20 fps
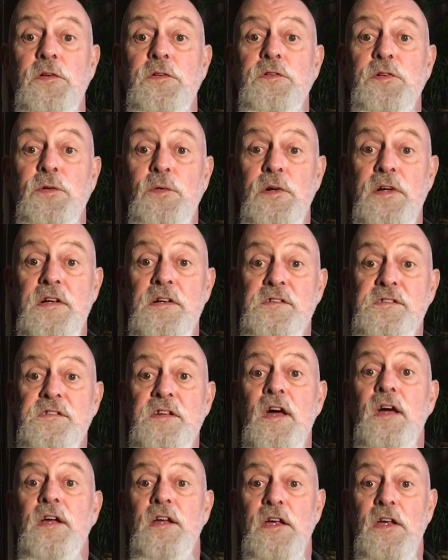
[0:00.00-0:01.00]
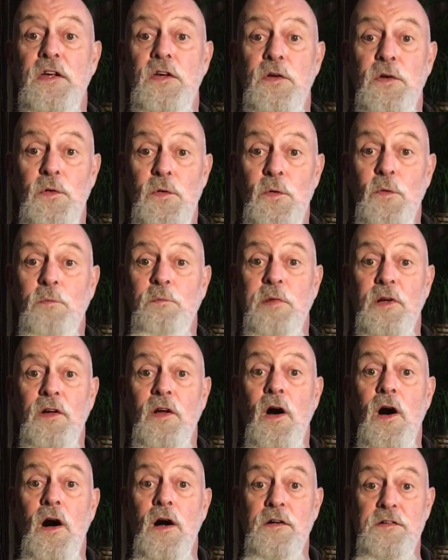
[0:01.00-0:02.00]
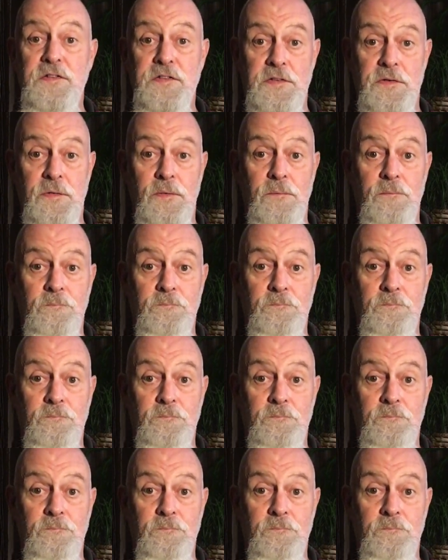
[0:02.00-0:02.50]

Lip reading: trees you belong to.